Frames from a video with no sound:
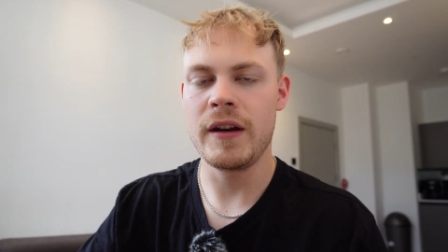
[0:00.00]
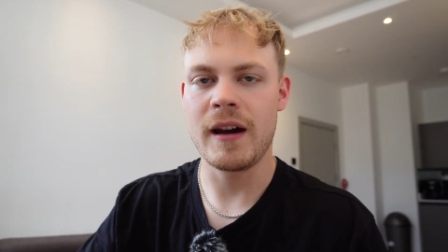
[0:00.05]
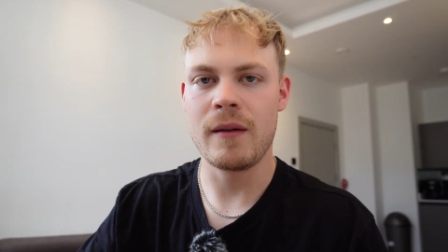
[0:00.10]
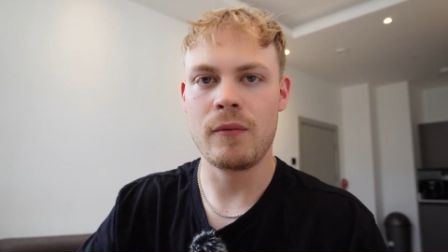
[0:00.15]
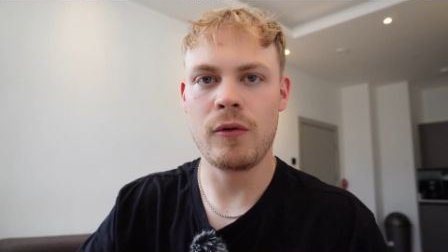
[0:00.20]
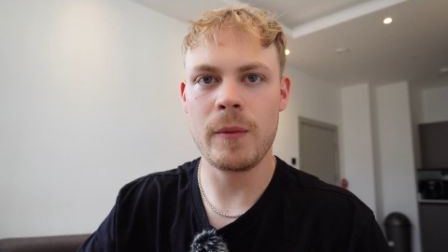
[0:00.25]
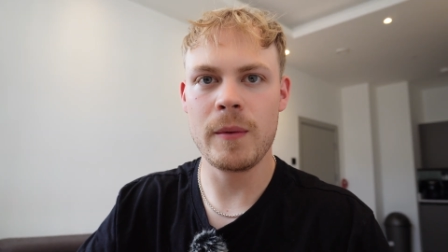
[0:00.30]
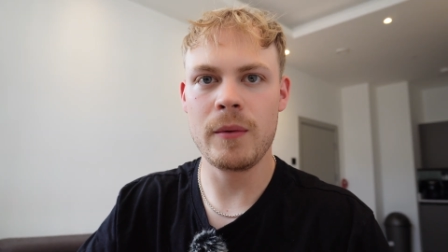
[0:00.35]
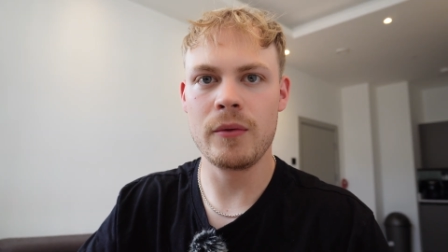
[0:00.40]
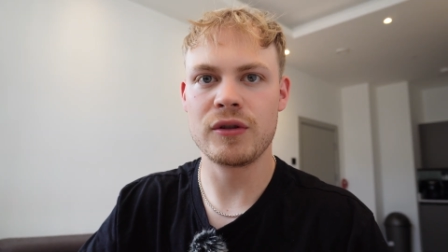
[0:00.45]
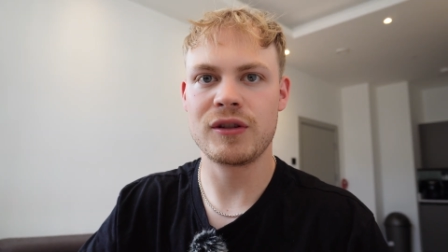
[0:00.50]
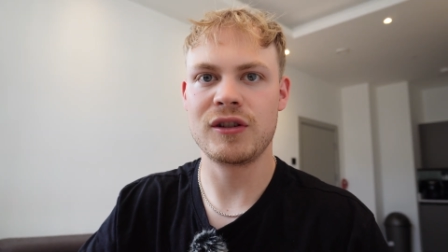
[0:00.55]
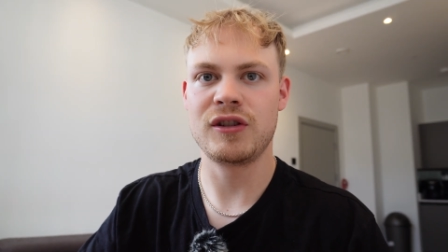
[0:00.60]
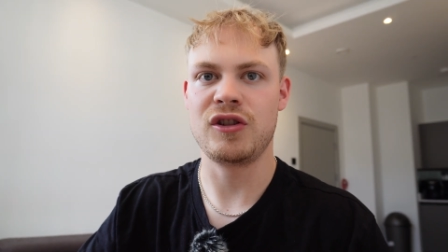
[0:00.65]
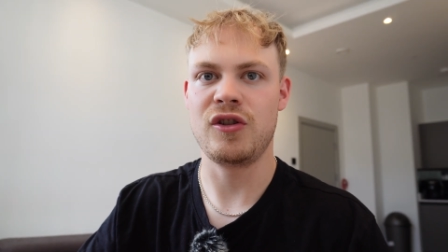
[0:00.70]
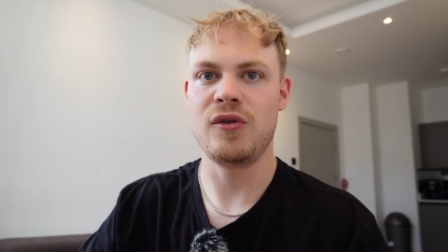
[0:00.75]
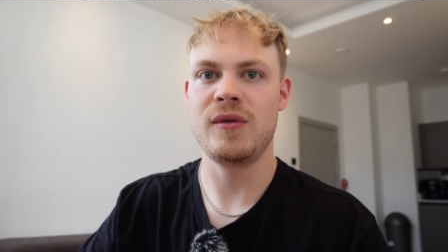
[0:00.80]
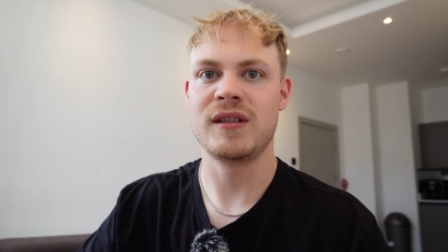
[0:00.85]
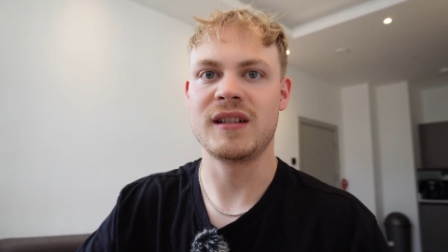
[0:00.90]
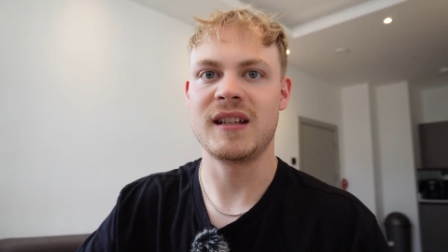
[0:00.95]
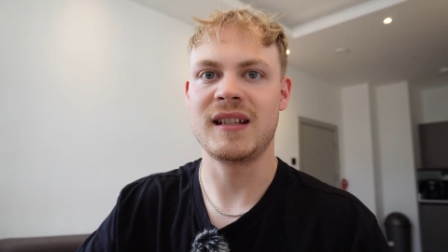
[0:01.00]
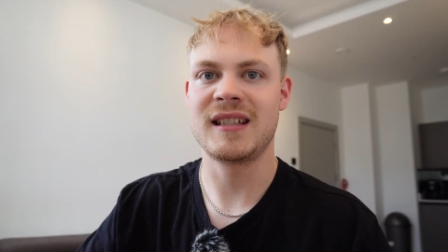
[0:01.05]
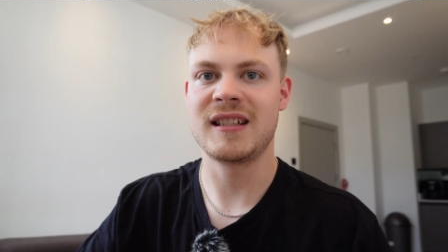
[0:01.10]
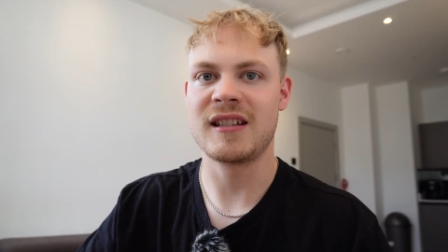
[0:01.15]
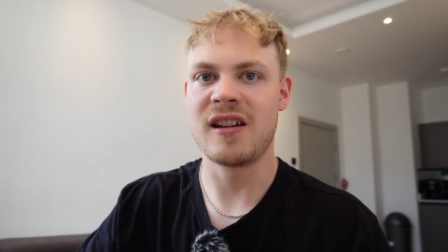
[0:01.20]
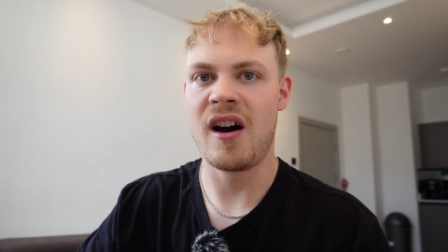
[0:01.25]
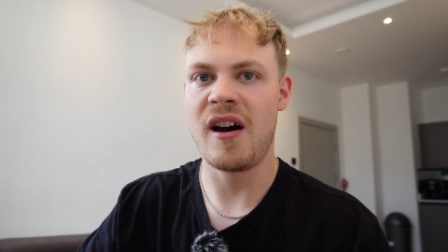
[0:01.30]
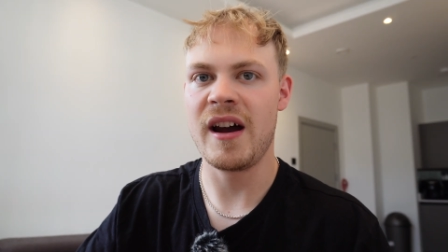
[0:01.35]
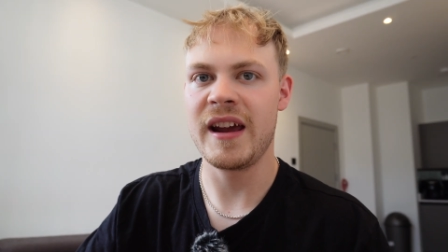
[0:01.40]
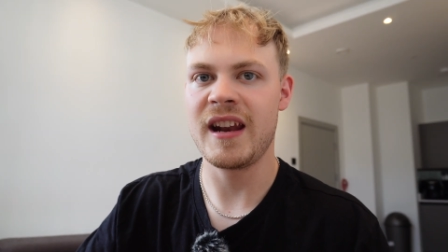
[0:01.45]
And what we want to do is
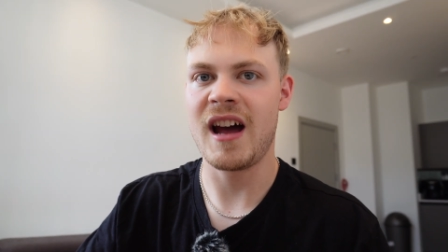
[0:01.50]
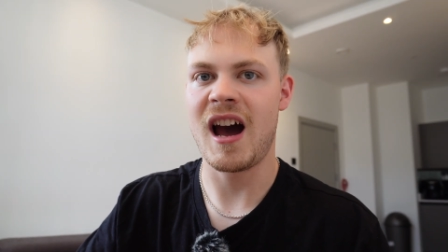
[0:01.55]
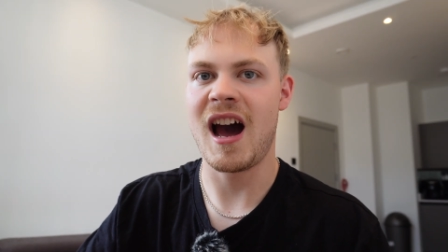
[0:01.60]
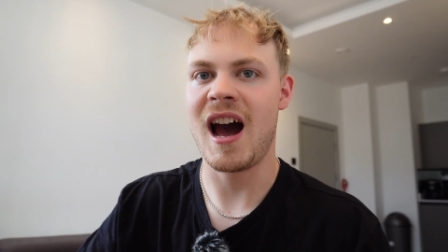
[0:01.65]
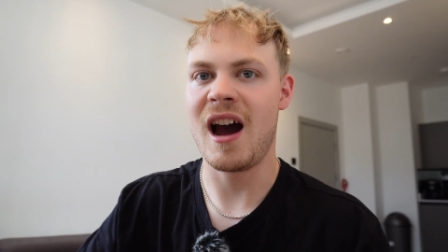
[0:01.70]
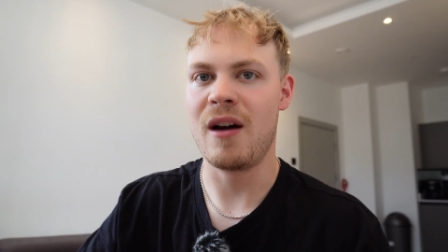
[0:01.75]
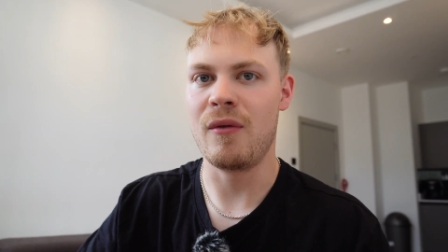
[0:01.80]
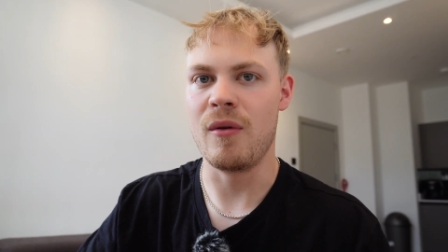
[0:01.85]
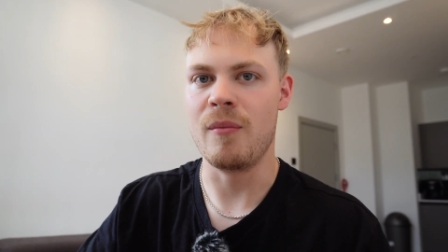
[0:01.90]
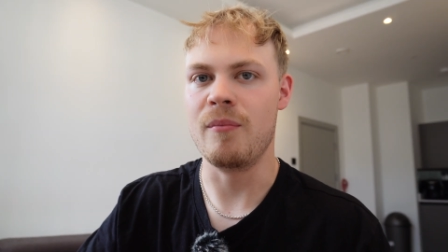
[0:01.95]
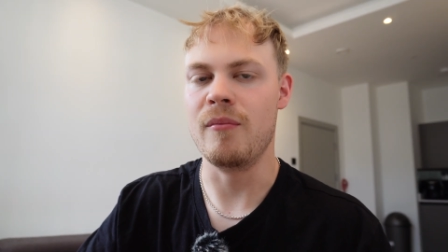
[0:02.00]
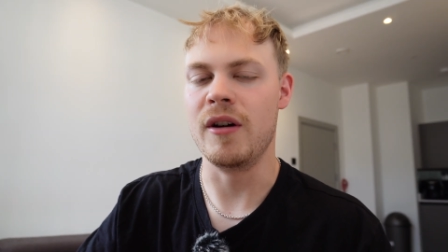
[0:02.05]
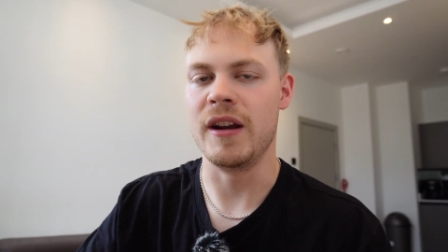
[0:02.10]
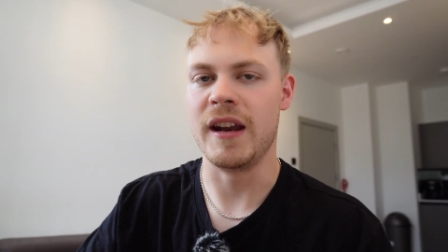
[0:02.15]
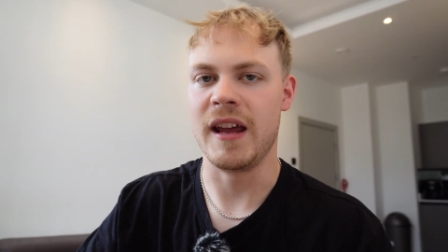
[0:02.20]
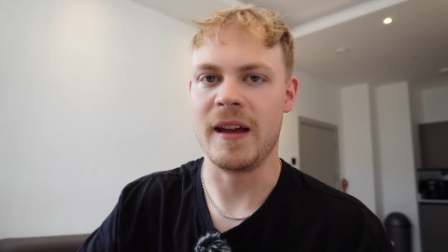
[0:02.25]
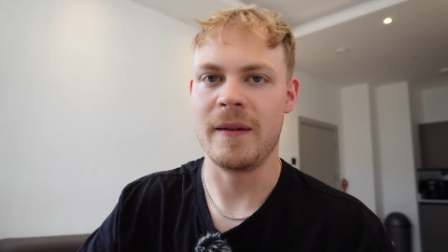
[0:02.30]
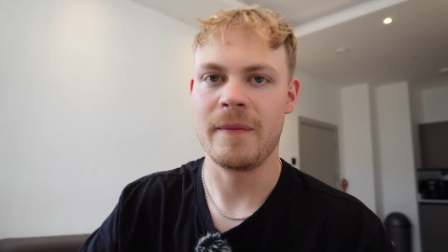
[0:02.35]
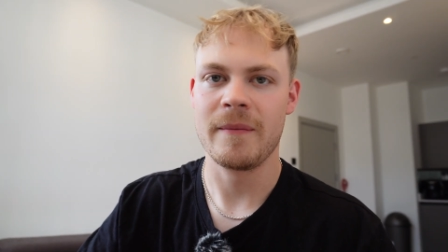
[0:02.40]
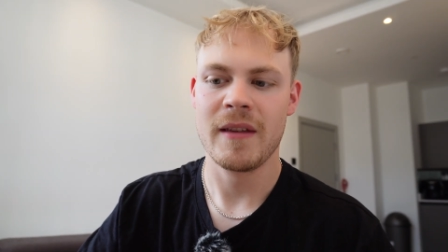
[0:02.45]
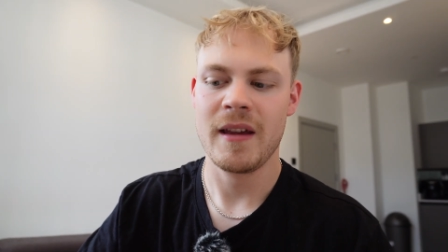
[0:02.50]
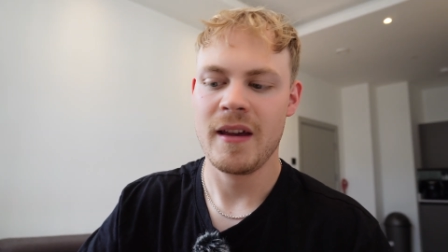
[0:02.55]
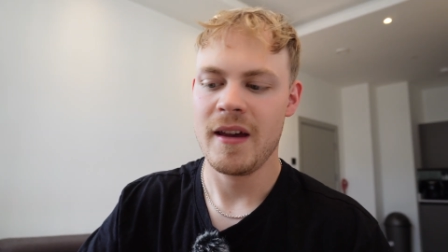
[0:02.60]
assign our money.